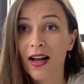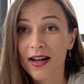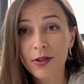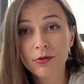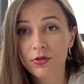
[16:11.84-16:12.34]

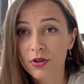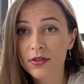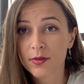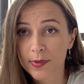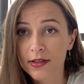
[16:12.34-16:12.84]
I would
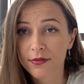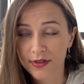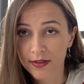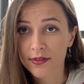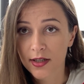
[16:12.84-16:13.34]
not spend
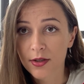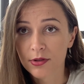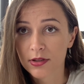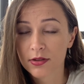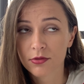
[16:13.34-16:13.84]
5
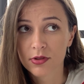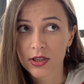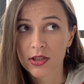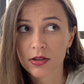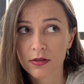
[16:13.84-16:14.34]
hours to
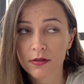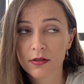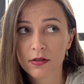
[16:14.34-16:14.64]
schedule